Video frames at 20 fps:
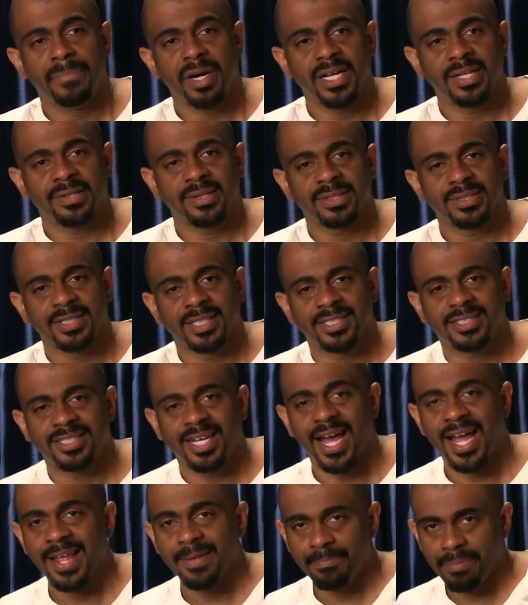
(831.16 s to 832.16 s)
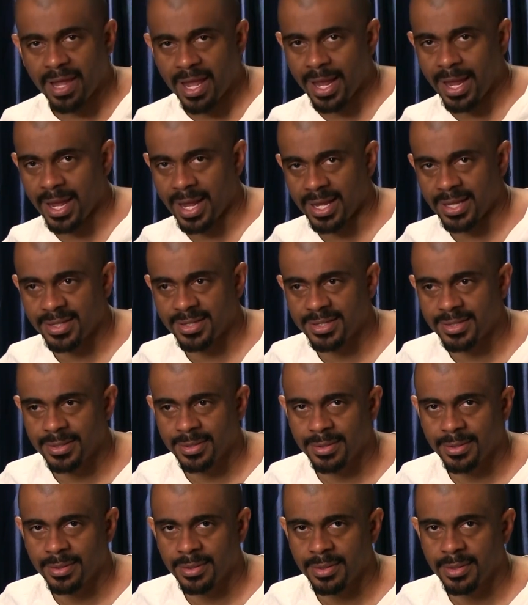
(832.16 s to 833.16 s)
But the tight
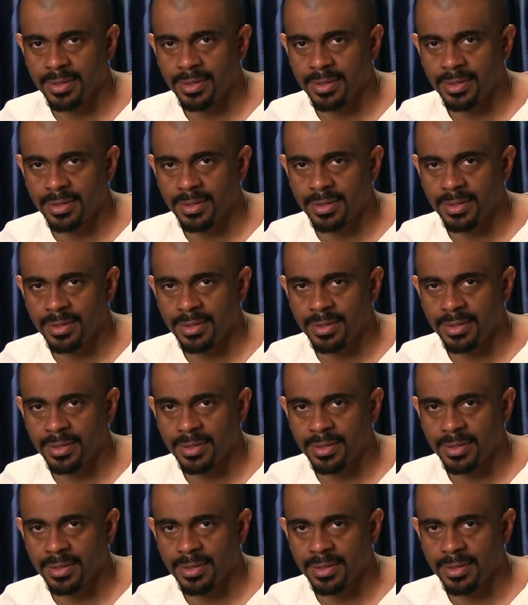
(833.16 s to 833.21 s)
pants